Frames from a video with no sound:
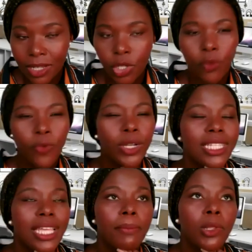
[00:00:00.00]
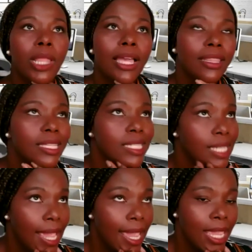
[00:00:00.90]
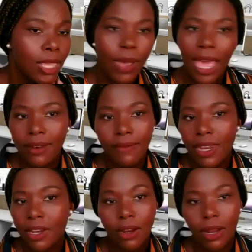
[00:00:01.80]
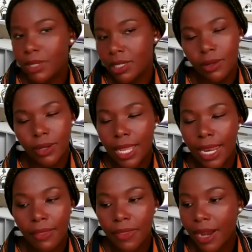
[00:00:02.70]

So for example, like let's say you had vinegar, I'm just throwing that out there.